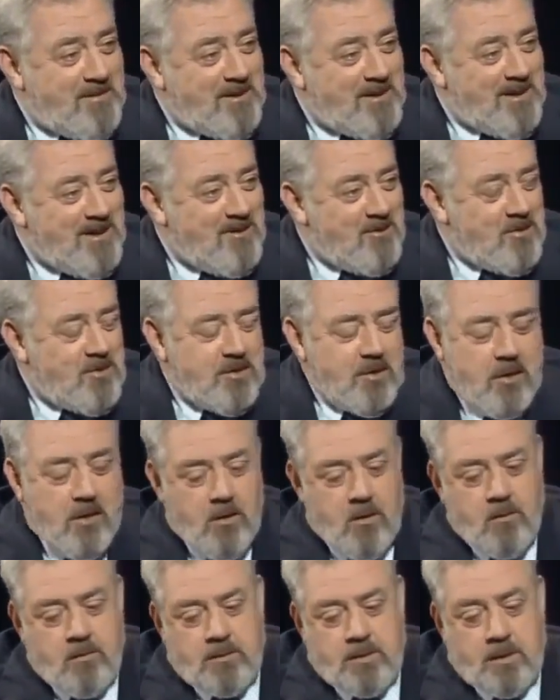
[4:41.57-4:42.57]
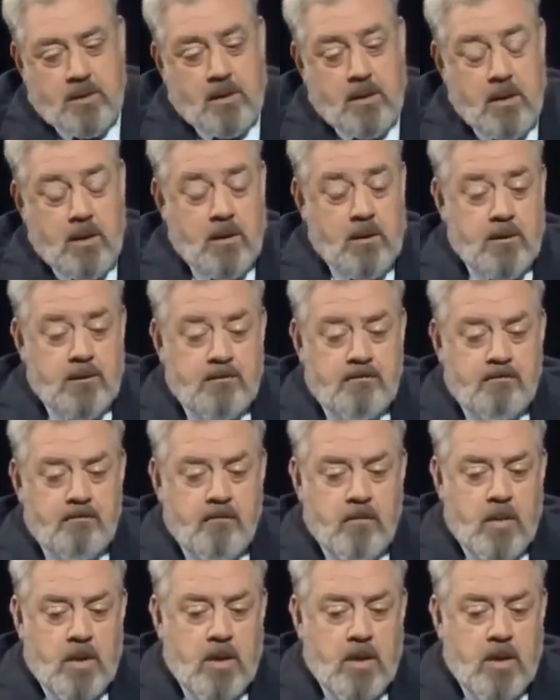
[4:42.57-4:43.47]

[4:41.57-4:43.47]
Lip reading: in each show to learn,